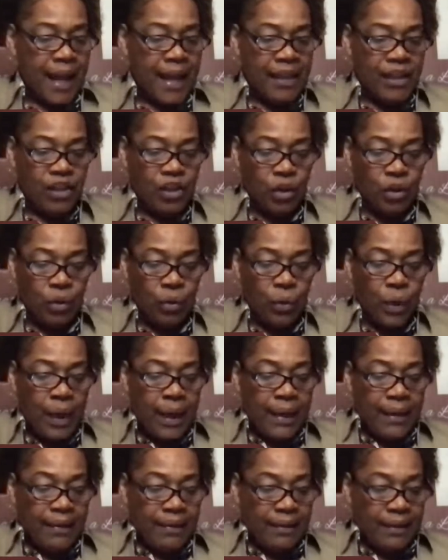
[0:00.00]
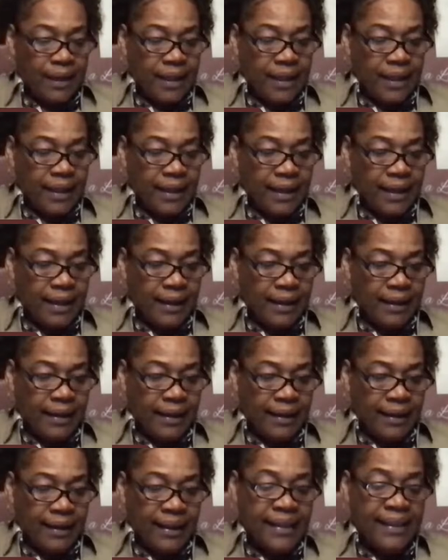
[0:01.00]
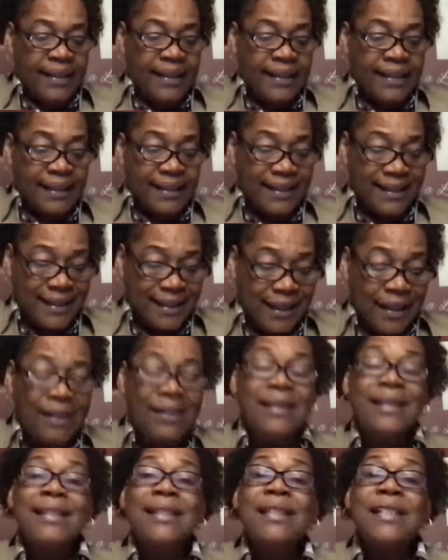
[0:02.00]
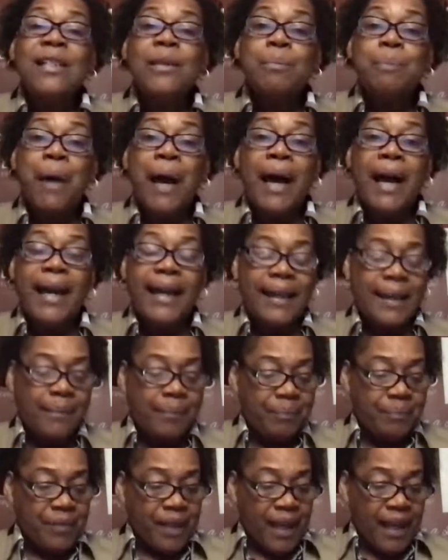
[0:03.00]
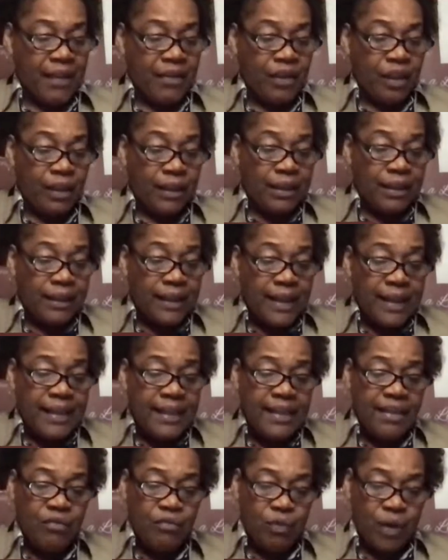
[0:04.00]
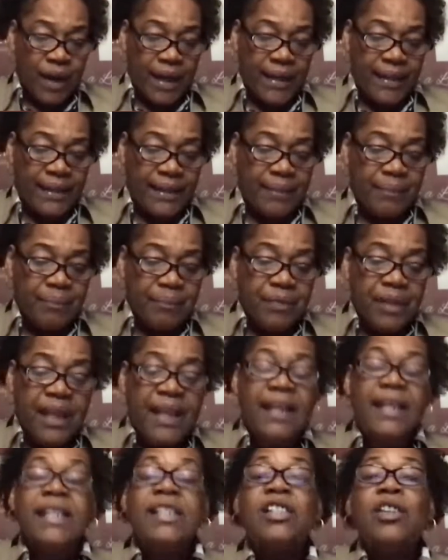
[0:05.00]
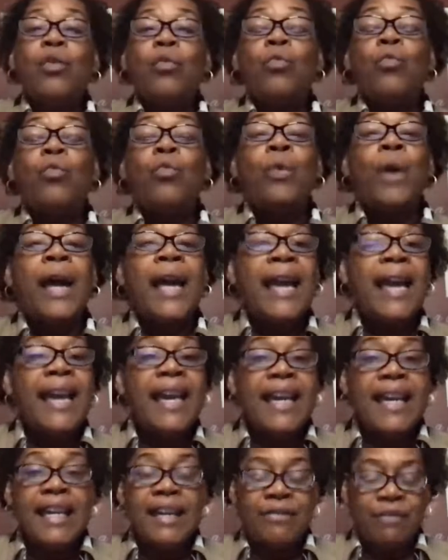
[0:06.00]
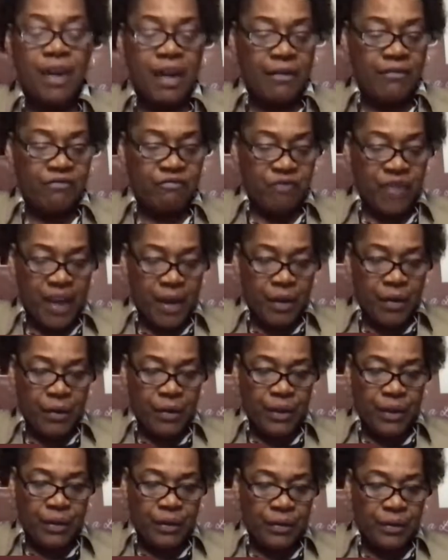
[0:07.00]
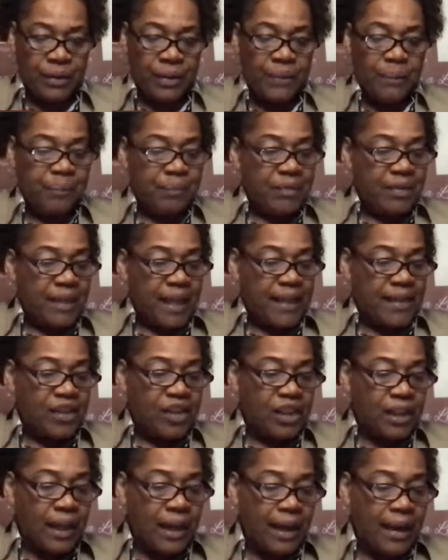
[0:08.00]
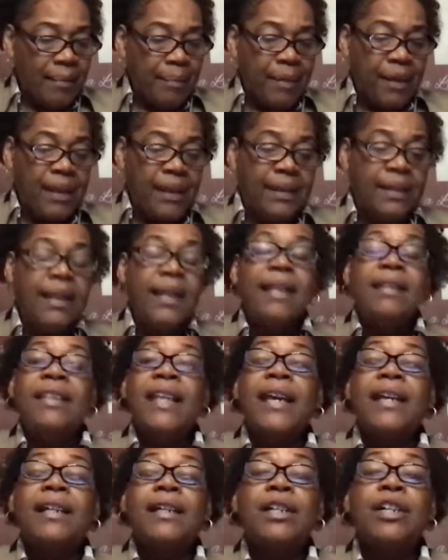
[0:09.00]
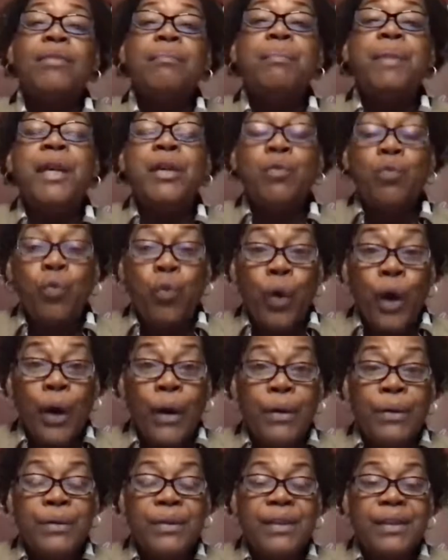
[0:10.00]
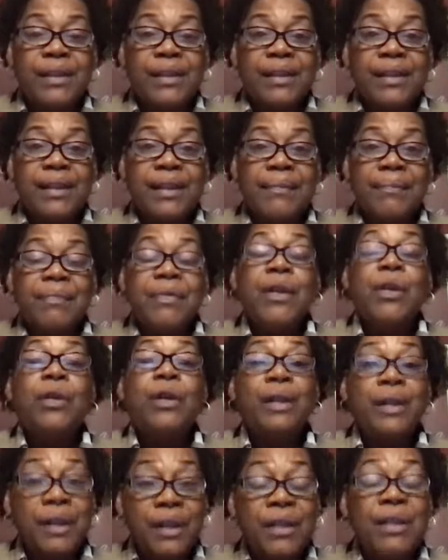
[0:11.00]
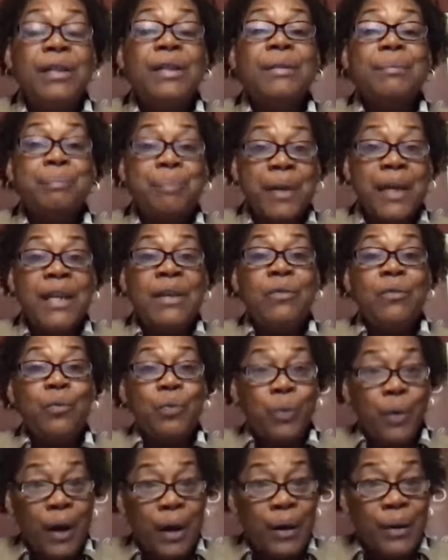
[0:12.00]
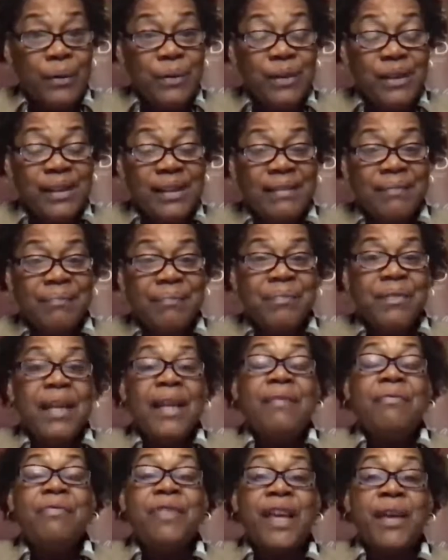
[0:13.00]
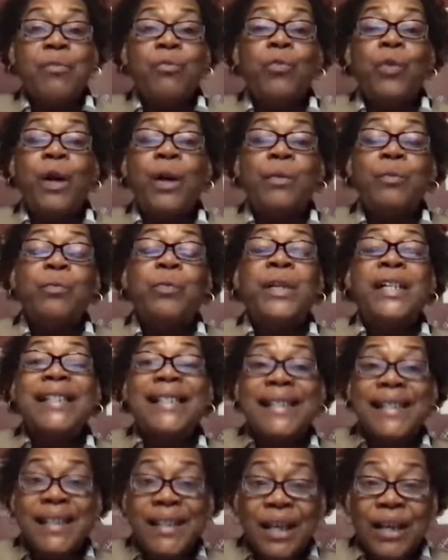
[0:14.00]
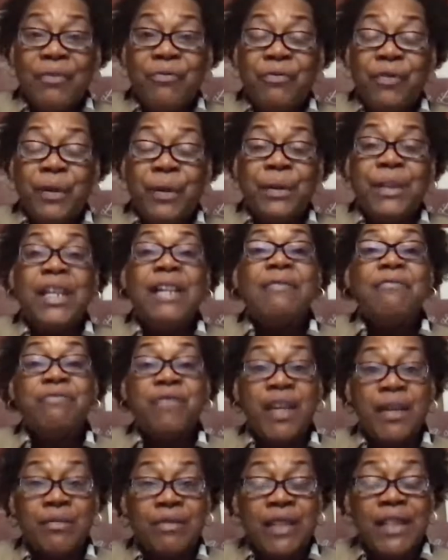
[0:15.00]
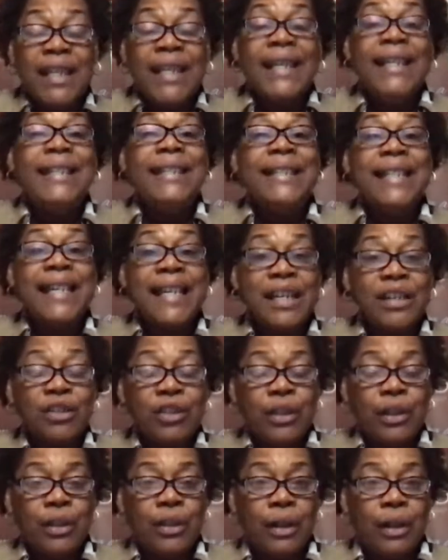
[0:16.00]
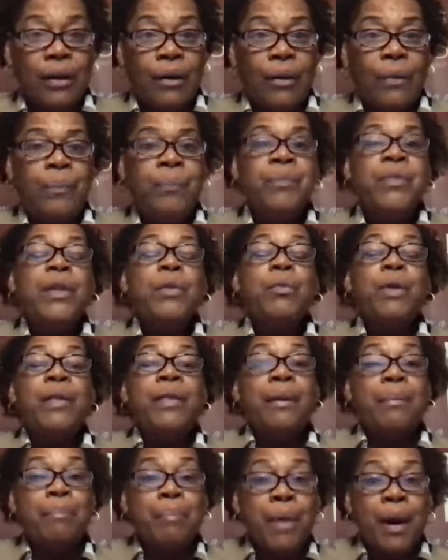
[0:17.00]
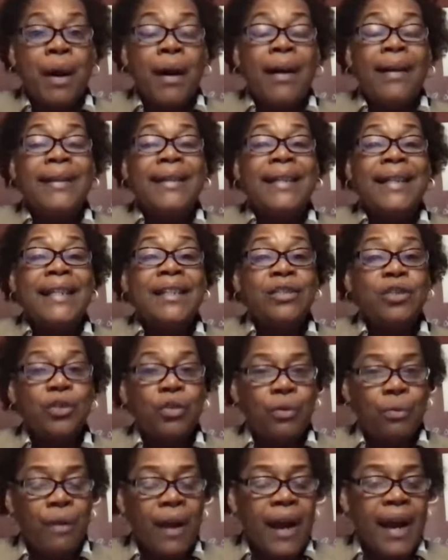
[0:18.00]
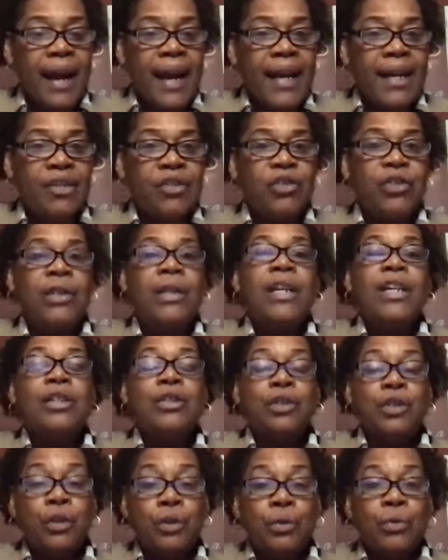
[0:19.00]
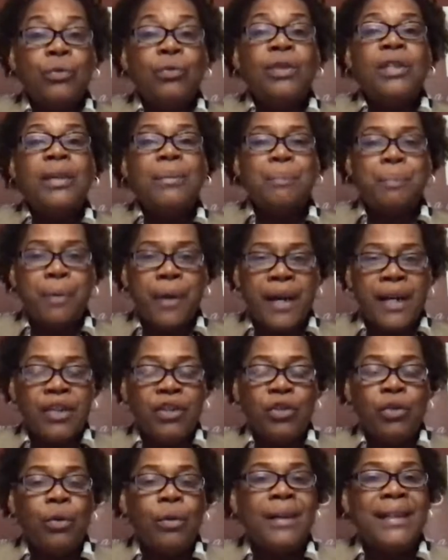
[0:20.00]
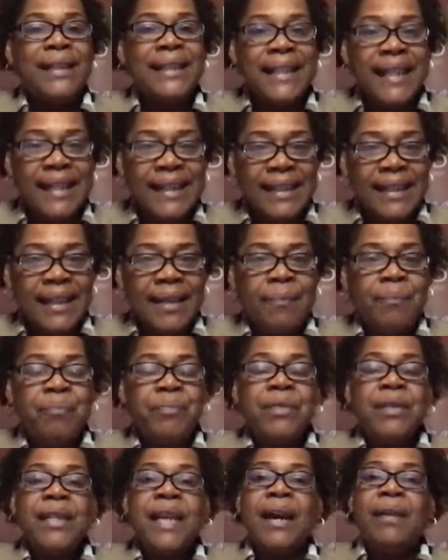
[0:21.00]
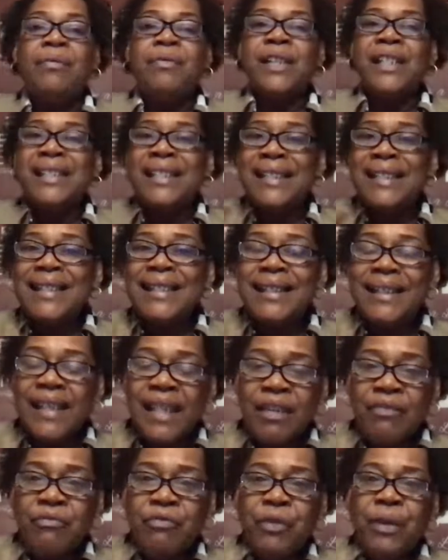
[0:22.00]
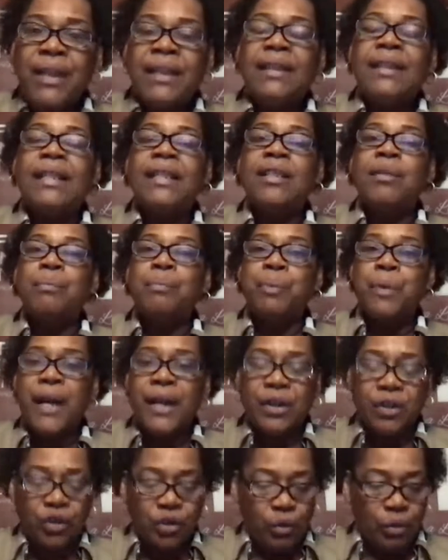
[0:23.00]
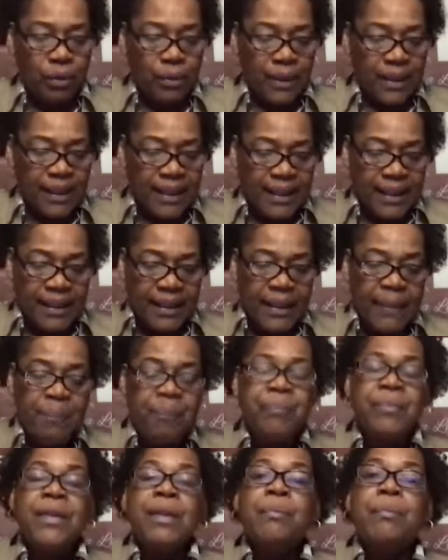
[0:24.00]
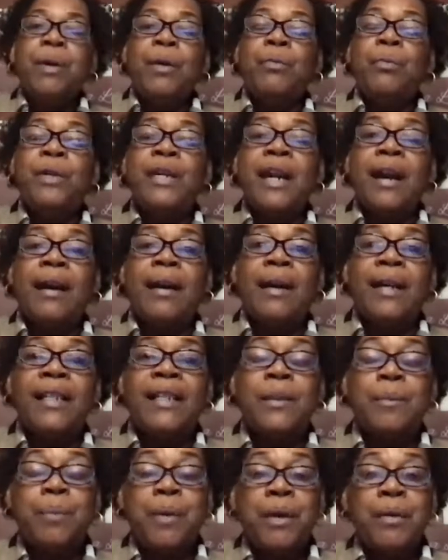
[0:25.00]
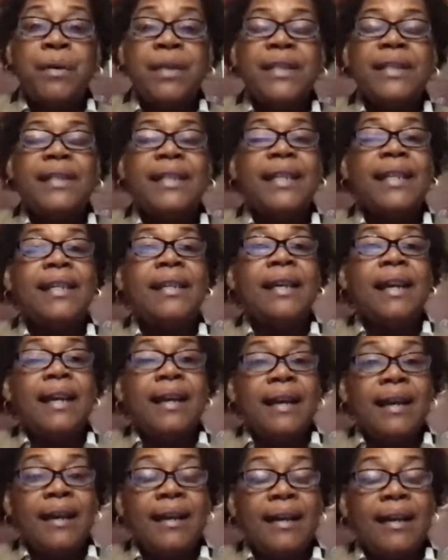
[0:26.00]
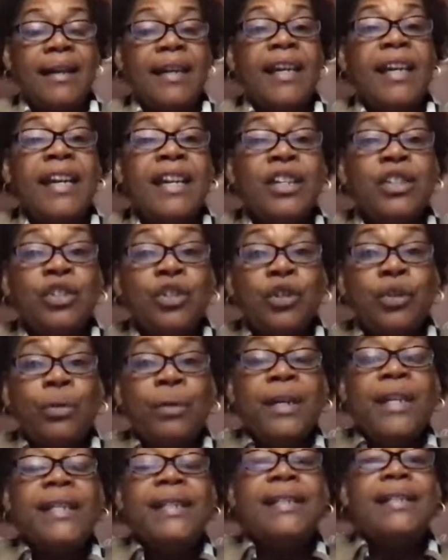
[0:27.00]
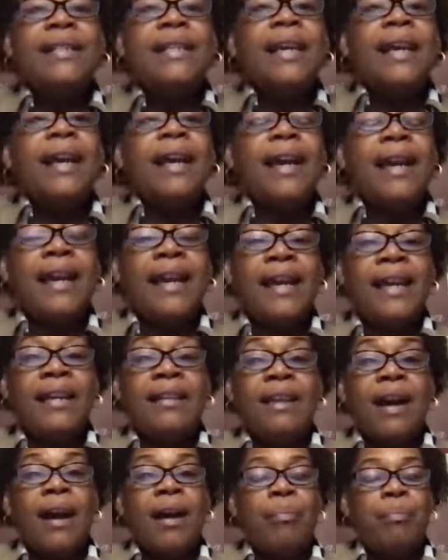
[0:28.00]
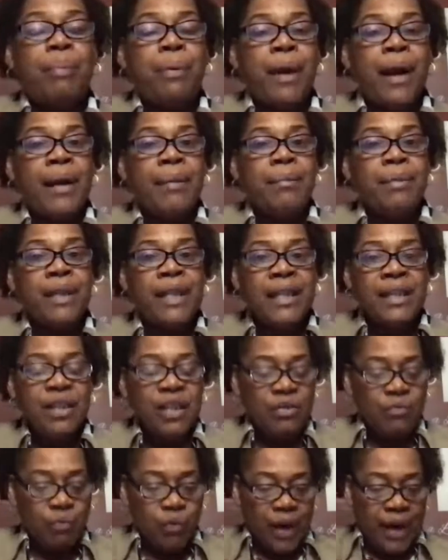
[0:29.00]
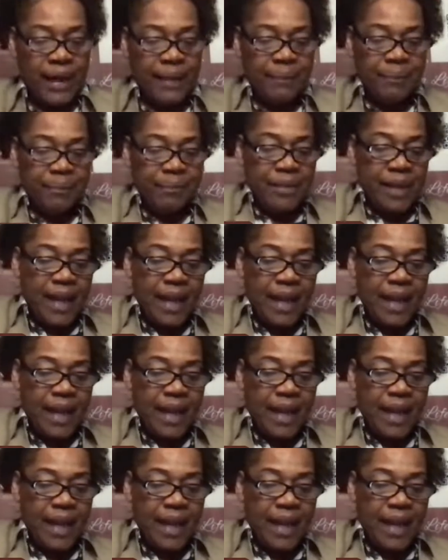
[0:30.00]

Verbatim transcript: And so the uh, it is a sudden spike in the lending rates and it's a wave of failures that's coming that could be worse, could be worse than what we suffered 15 years ago when the market crashed due to predatory lending. Now, this is different than the predatory lending, but we are experiencing an uh, increase in our prime lending rate.